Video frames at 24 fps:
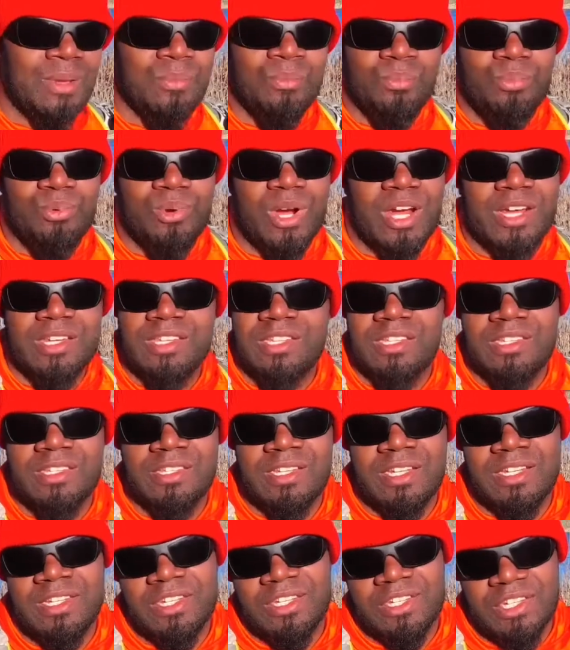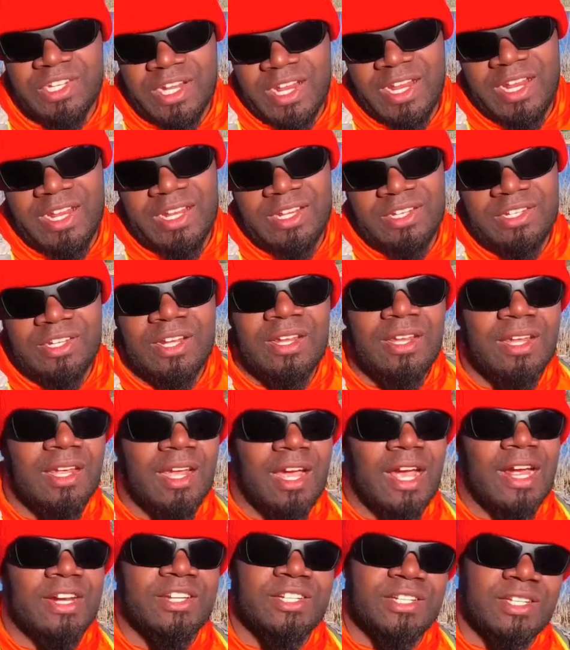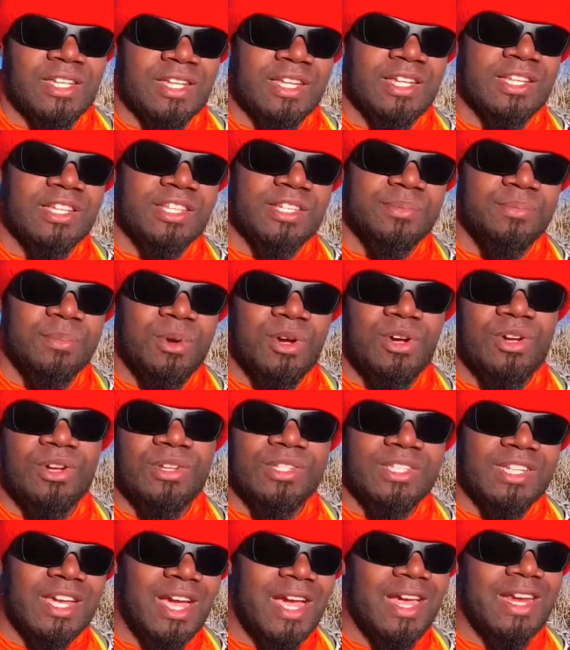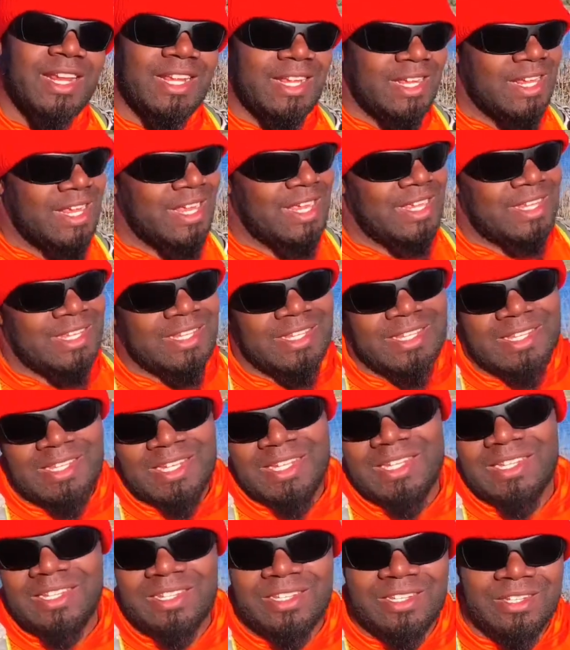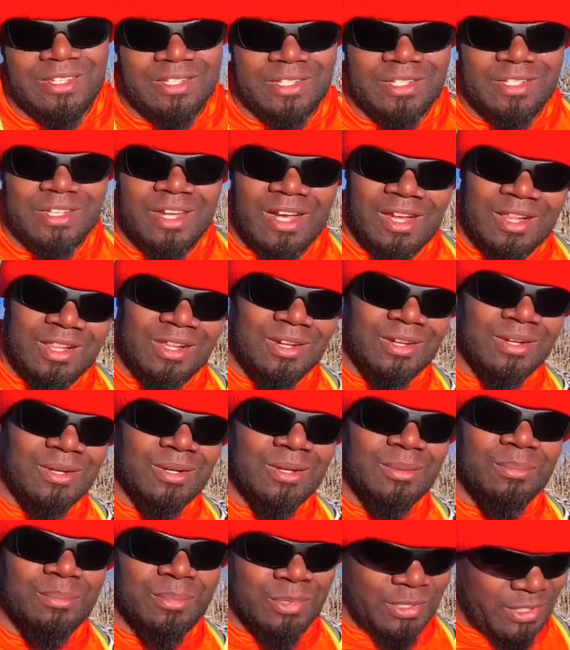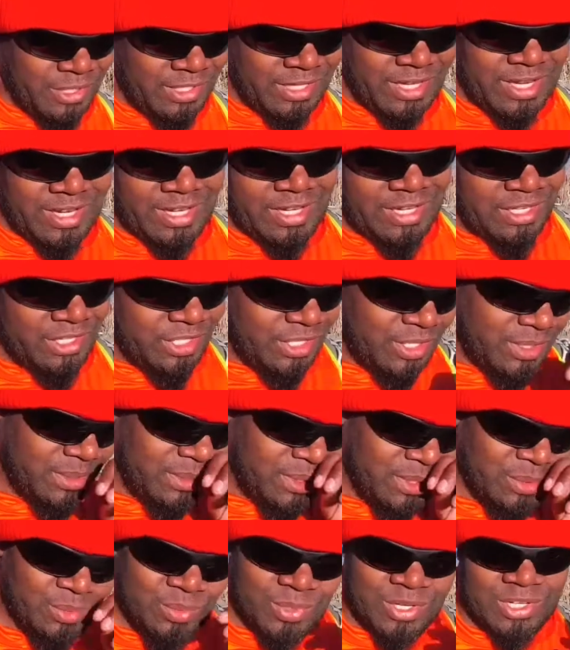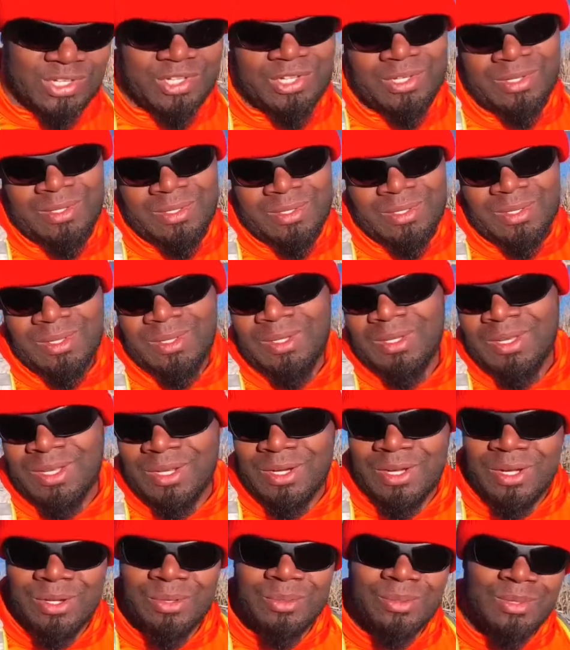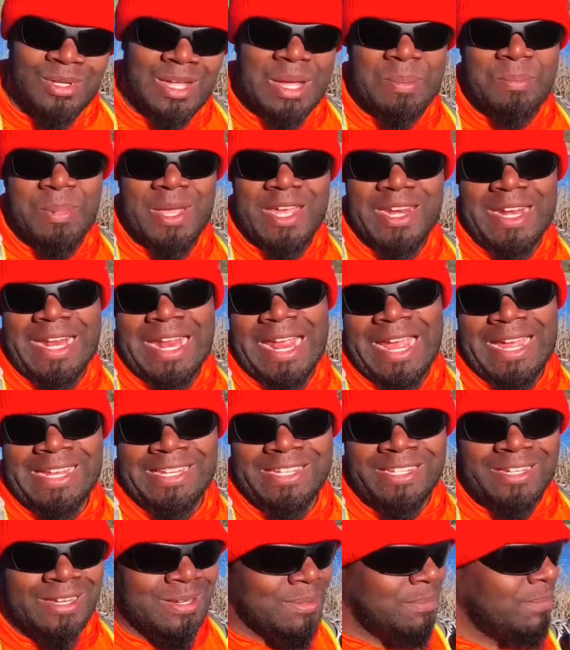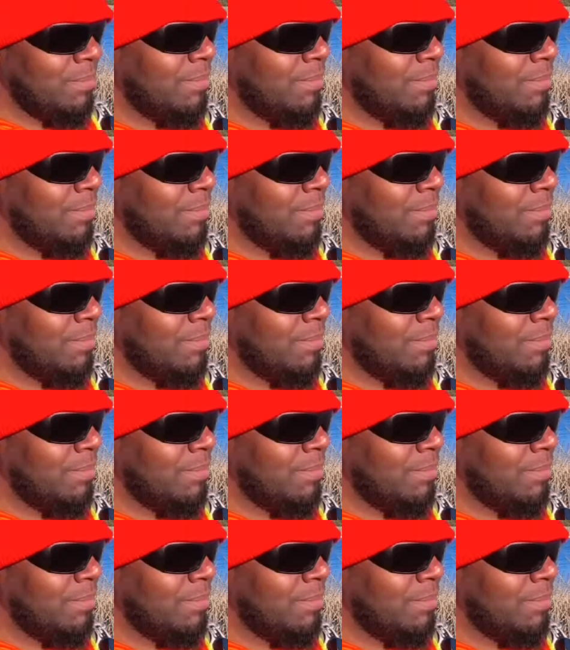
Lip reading: Prices doesn't change. I just get a small tiny cents to the dollar percentage, which, you know, a penny adds up.